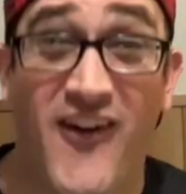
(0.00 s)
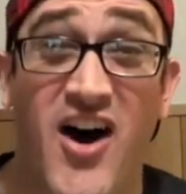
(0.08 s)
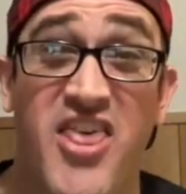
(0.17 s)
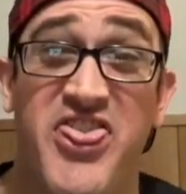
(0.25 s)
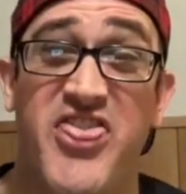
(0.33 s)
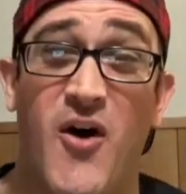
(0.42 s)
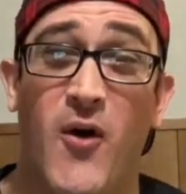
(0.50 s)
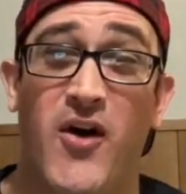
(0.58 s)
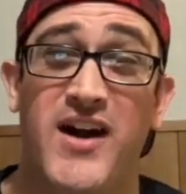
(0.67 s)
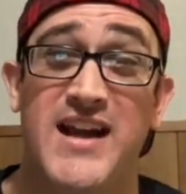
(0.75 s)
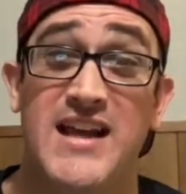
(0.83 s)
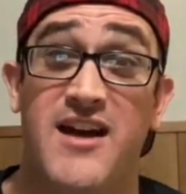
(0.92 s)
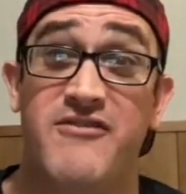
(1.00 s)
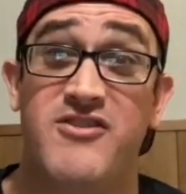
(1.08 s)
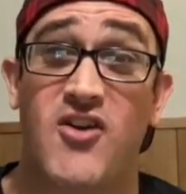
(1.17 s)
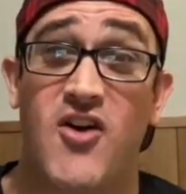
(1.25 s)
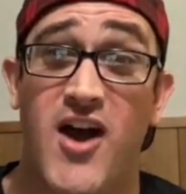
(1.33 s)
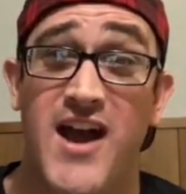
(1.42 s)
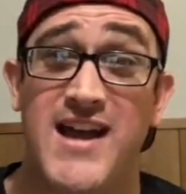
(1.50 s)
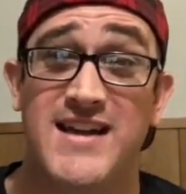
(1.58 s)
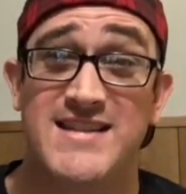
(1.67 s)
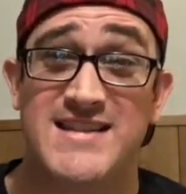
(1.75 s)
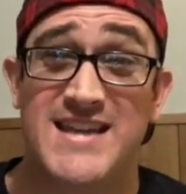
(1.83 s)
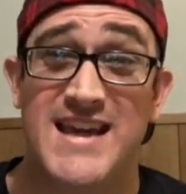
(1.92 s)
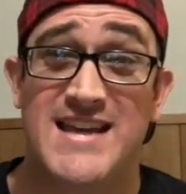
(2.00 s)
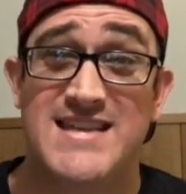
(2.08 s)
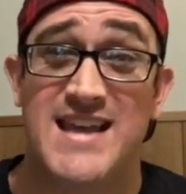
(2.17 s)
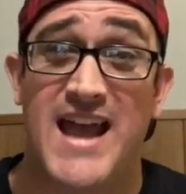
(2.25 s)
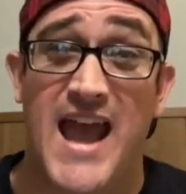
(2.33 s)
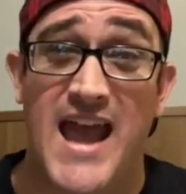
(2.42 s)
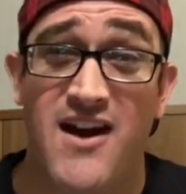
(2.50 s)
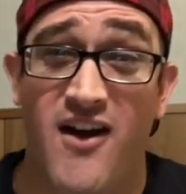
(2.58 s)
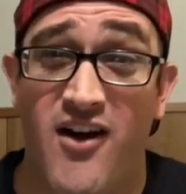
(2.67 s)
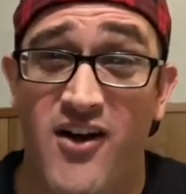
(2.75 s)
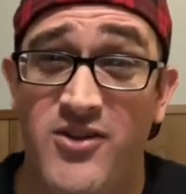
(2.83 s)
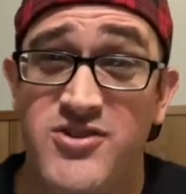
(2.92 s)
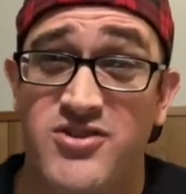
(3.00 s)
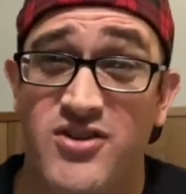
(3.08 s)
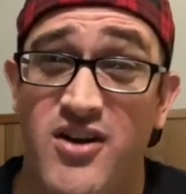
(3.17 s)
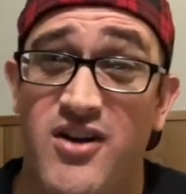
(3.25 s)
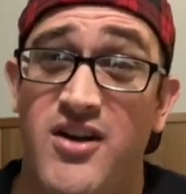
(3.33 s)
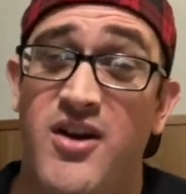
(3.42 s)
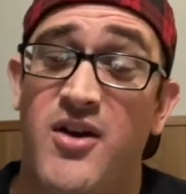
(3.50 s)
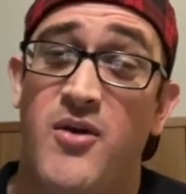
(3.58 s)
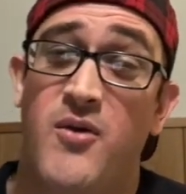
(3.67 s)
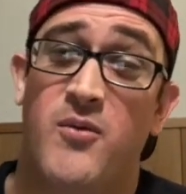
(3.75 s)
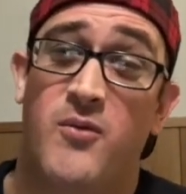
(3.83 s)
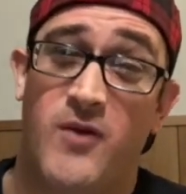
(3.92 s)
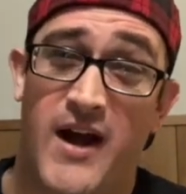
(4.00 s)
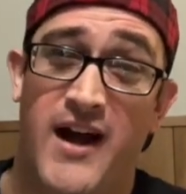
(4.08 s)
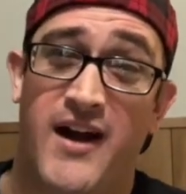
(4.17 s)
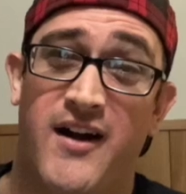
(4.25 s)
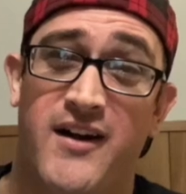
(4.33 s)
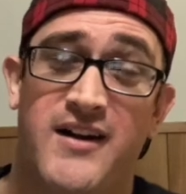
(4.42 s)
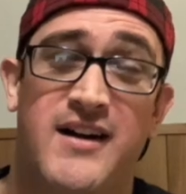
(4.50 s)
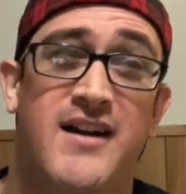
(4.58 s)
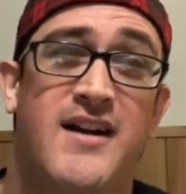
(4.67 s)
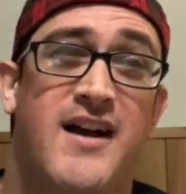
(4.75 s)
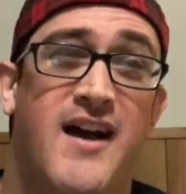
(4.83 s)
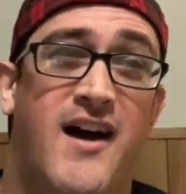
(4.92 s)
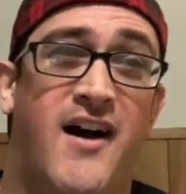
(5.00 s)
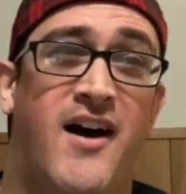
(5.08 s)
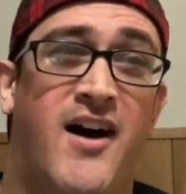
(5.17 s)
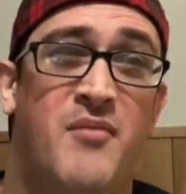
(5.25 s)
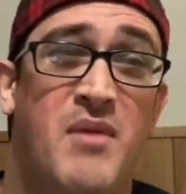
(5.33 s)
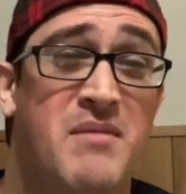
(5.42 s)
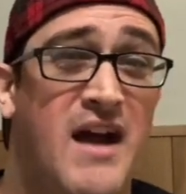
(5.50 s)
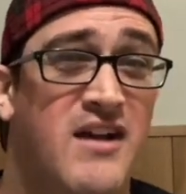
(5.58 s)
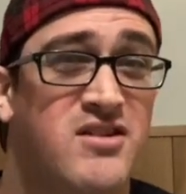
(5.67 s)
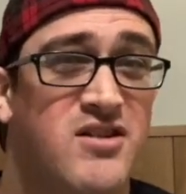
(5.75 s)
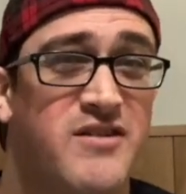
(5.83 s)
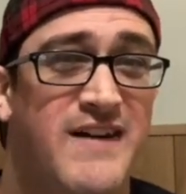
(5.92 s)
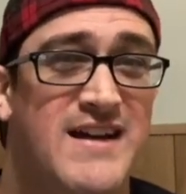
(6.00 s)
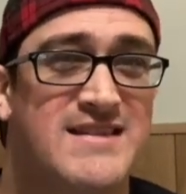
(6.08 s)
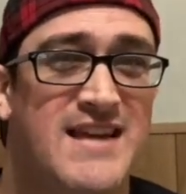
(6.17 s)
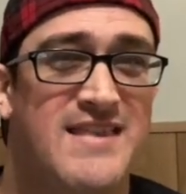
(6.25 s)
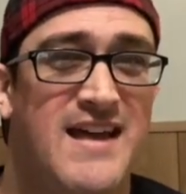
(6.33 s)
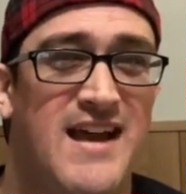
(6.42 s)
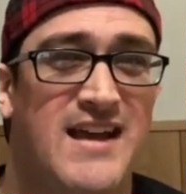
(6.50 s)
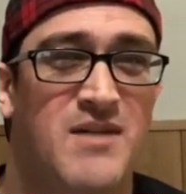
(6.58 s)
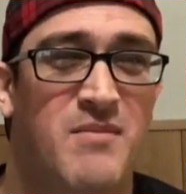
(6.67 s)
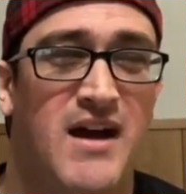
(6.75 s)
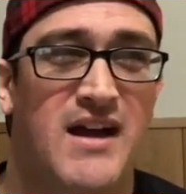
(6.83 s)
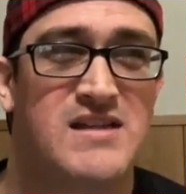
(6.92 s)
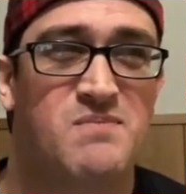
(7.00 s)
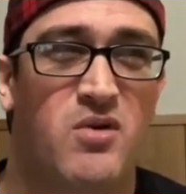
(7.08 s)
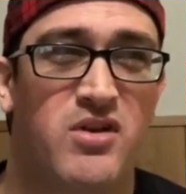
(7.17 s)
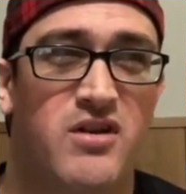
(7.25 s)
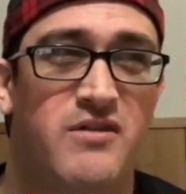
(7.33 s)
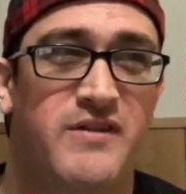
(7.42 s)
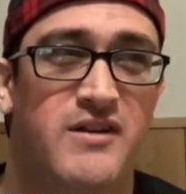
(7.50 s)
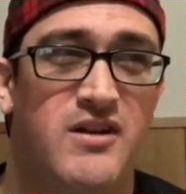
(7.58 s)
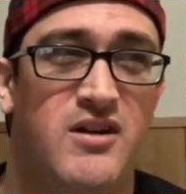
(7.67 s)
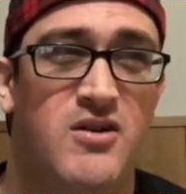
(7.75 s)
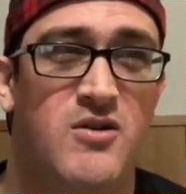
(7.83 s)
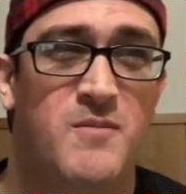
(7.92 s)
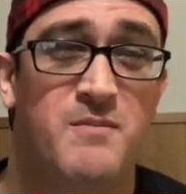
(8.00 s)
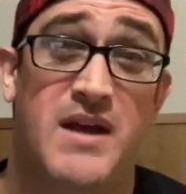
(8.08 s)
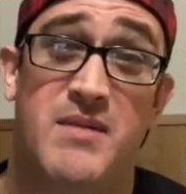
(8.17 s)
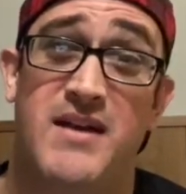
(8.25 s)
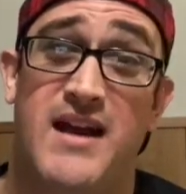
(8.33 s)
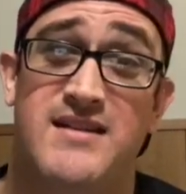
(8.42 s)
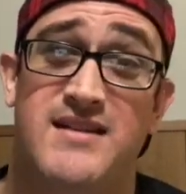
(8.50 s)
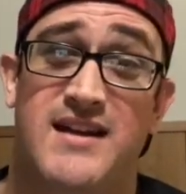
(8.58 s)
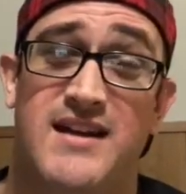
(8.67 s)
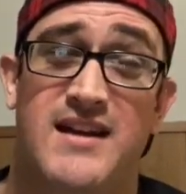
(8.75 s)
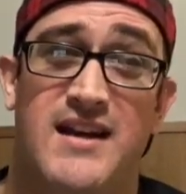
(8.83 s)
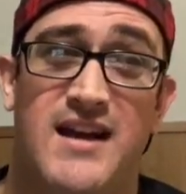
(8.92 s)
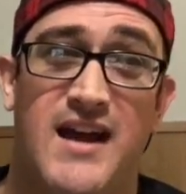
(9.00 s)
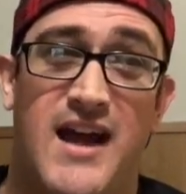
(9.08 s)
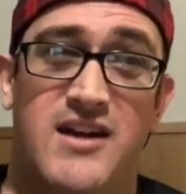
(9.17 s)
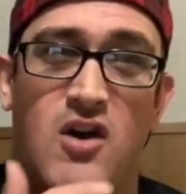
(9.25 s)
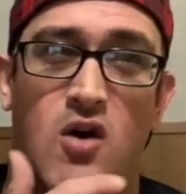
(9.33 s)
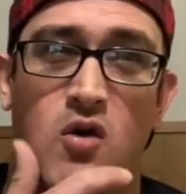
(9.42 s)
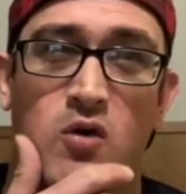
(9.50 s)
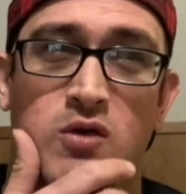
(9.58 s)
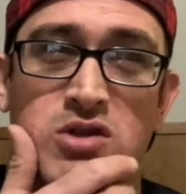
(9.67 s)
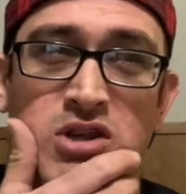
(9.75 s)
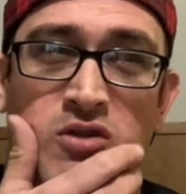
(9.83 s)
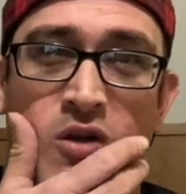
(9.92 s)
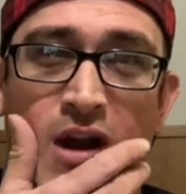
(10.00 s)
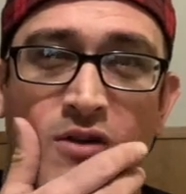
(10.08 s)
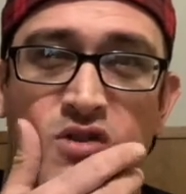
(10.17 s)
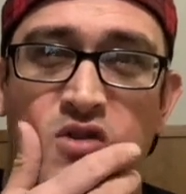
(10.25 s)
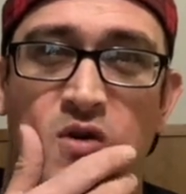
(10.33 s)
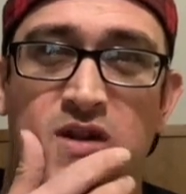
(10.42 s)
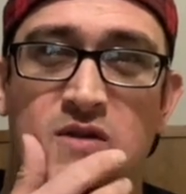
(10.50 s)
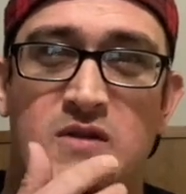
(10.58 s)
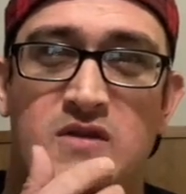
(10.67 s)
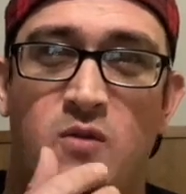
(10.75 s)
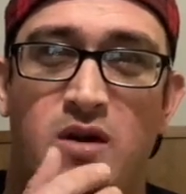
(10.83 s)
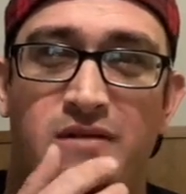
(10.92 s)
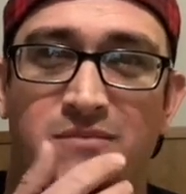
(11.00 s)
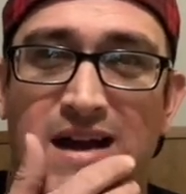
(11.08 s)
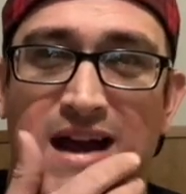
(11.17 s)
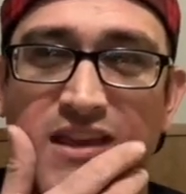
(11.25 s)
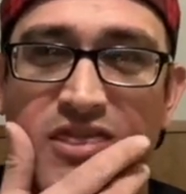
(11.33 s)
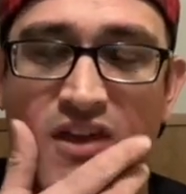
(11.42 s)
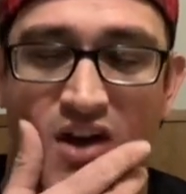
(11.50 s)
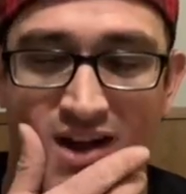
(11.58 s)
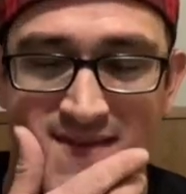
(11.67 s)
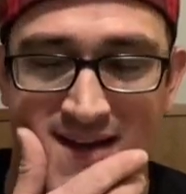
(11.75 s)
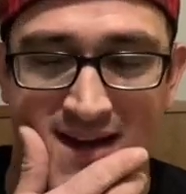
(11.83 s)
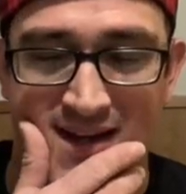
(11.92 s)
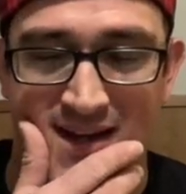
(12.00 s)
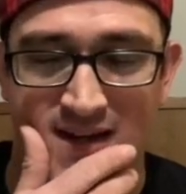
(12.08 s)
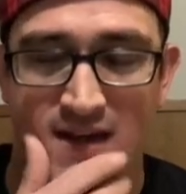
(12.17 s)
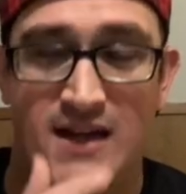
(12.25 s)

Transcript: Authority of Christ is an ultra rare. I'm not sure if I said that in my spoiler video. Maybe I did. I know Crowd's Choice was one of my thoughts on it,